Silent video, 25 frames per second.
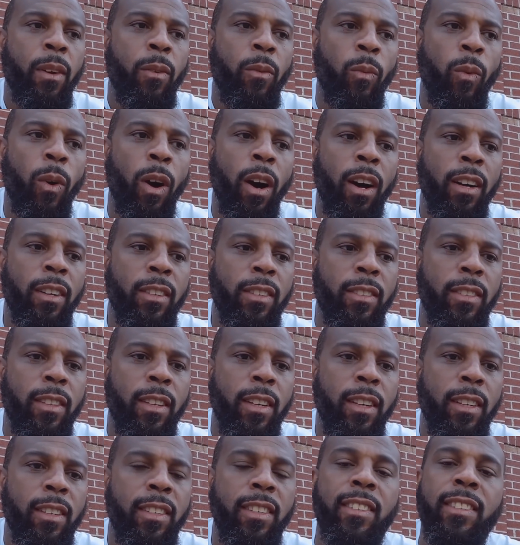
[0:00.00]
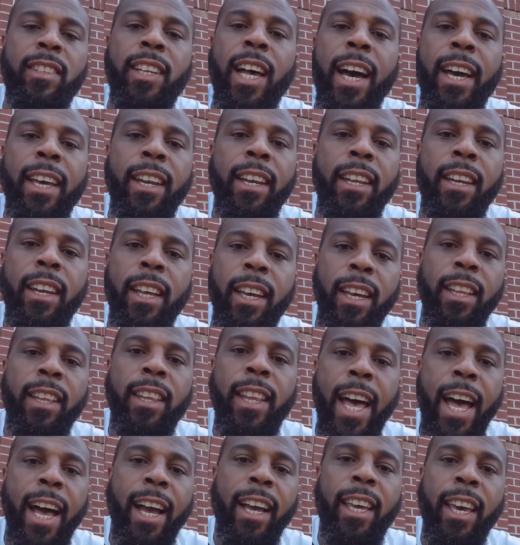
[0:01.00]
was cited
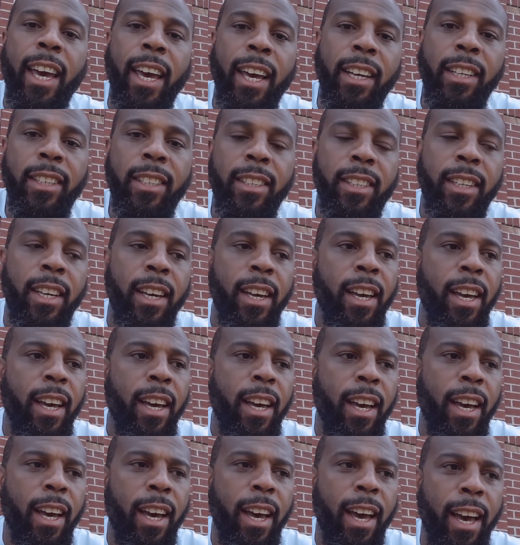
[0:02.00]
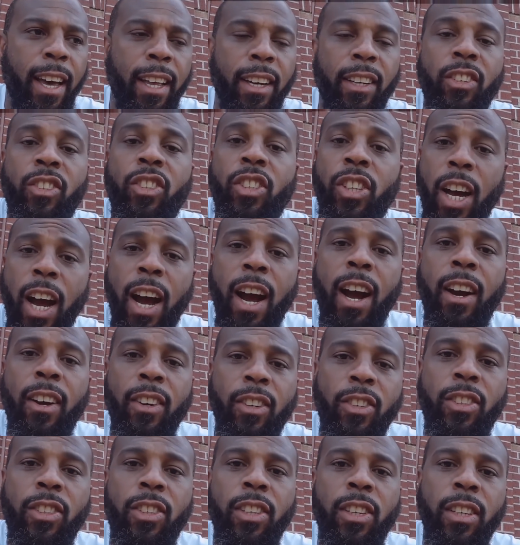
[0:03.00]
in that case and
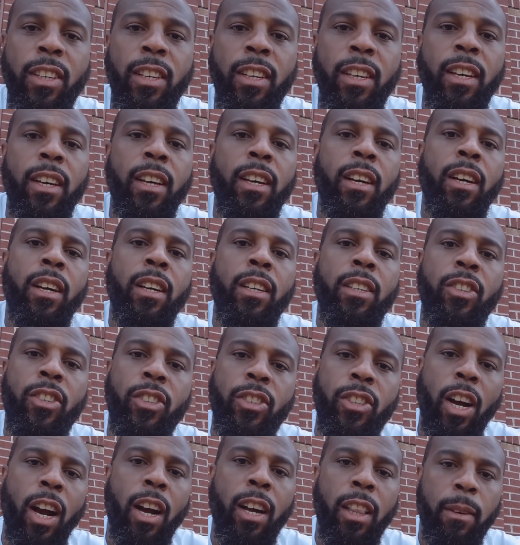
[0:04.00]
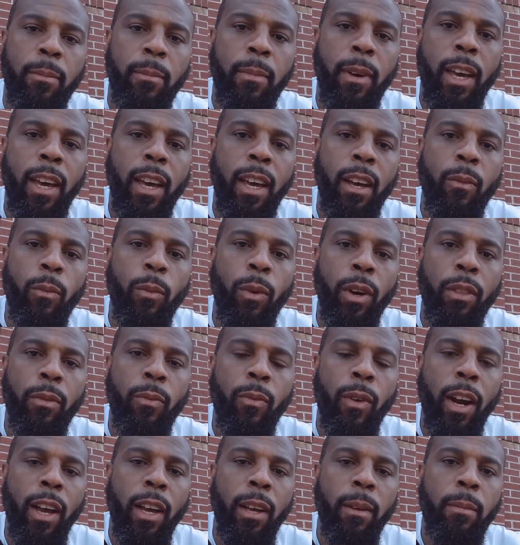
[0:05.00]
charged Charlamagne
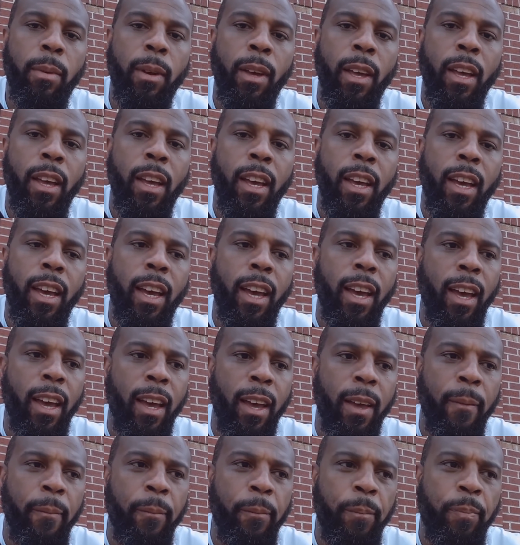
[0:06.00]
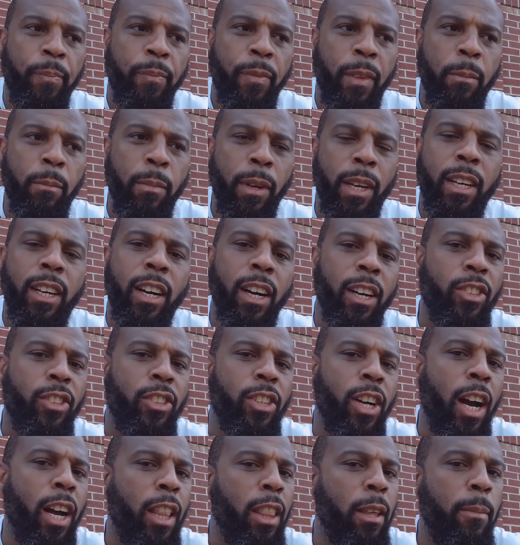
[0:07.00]
with rape. And because
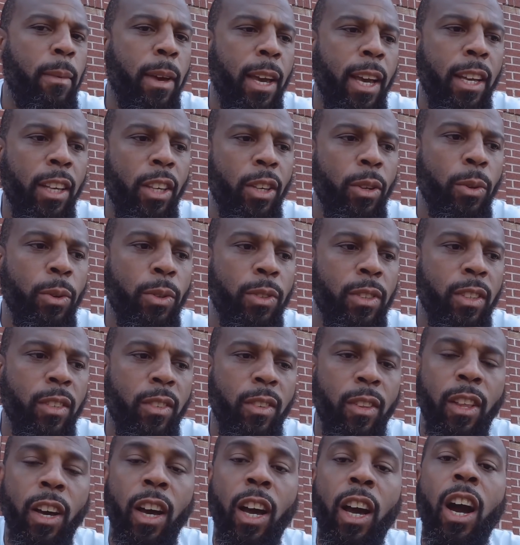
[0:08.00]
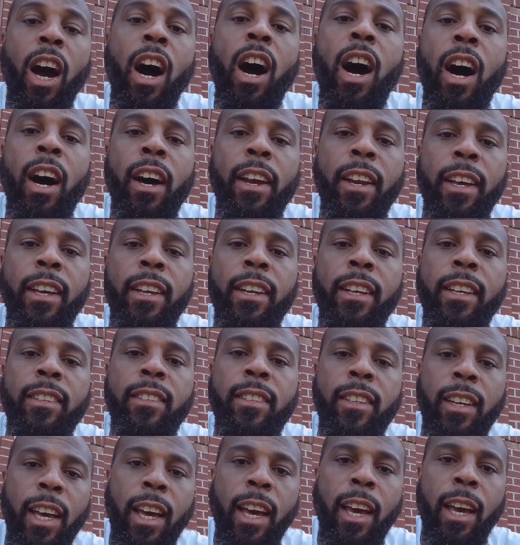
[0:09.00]
Charlamagne uses the God in
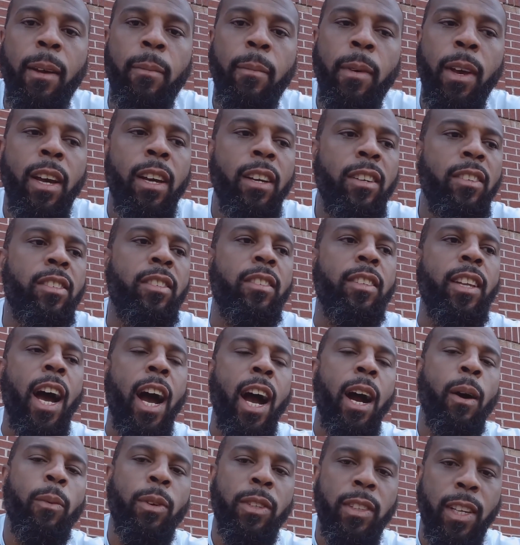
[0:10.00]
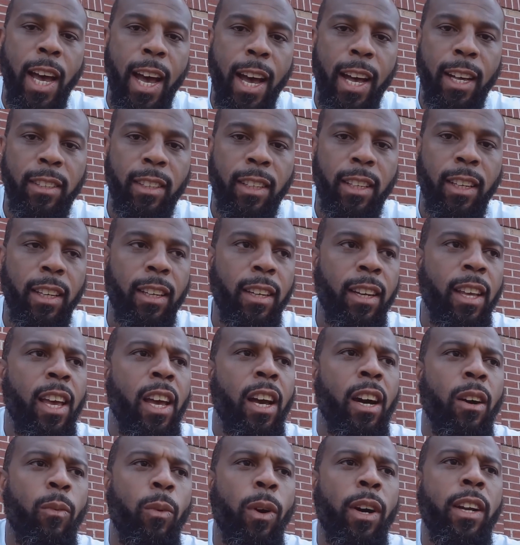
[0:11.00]
his name, Star was asking,
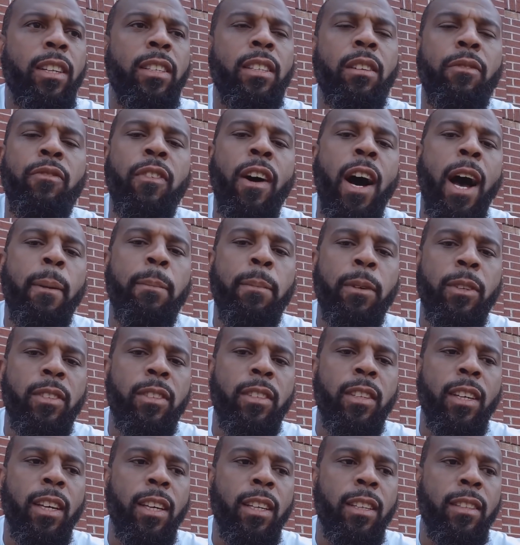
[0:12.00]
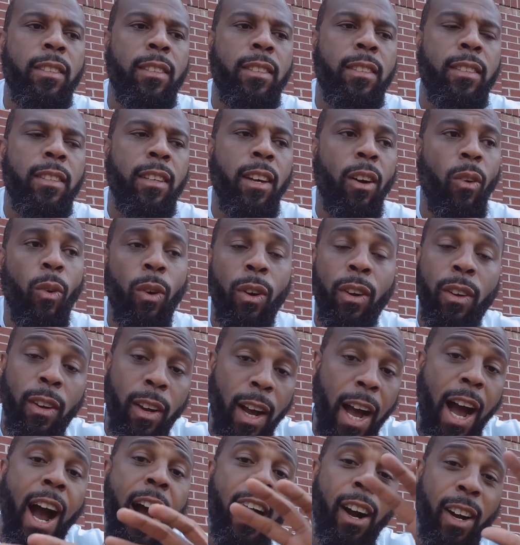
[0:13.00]
what is the 5% or
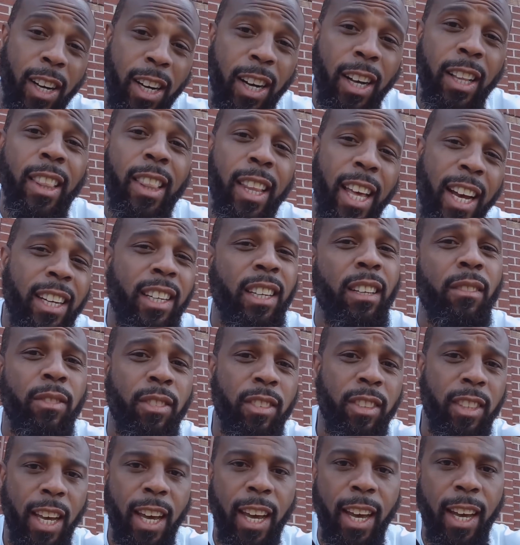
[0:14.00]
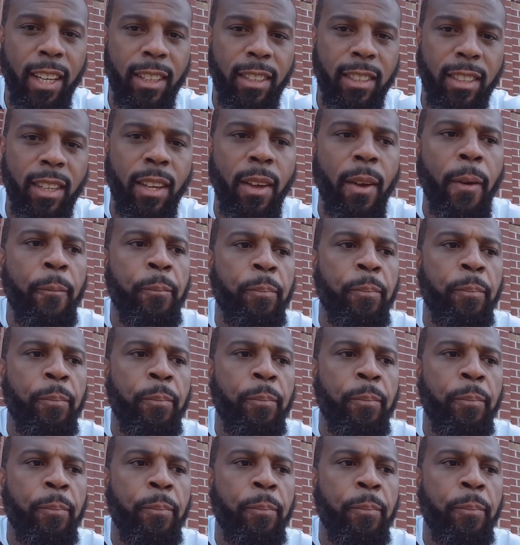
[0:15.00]
our collective stance